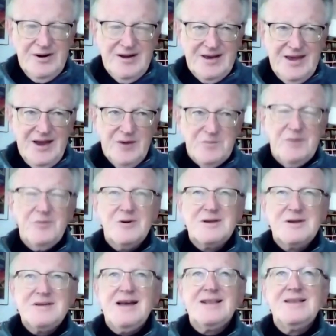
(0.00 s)
I can't remember
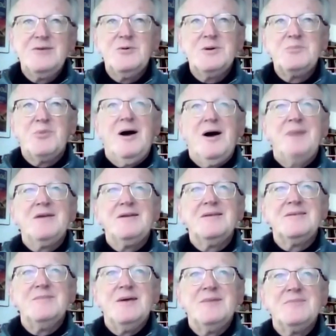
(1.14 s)
exactly what prompted
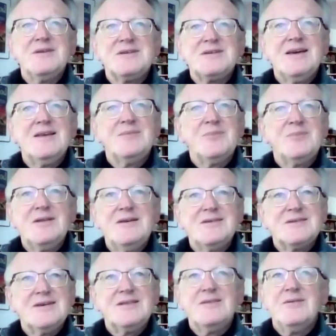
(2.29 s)
him to say it, but he
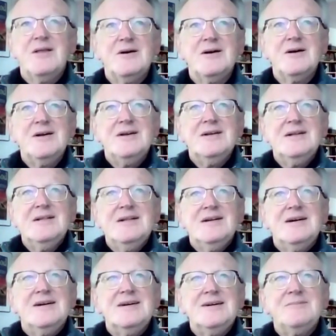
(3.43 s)
said, uh,
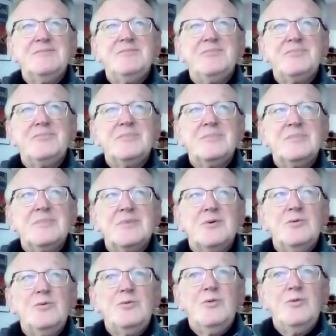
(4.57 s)
um,
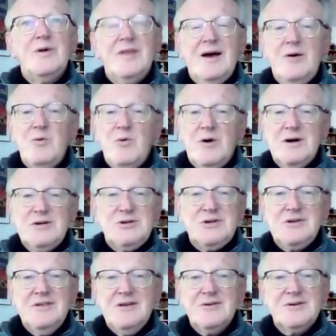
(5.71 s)
"Without
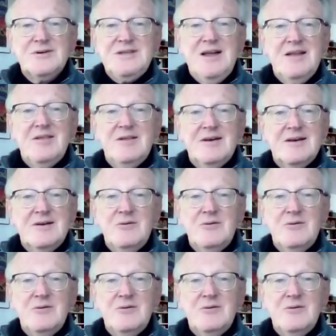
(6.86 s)
Washington, there is nothing.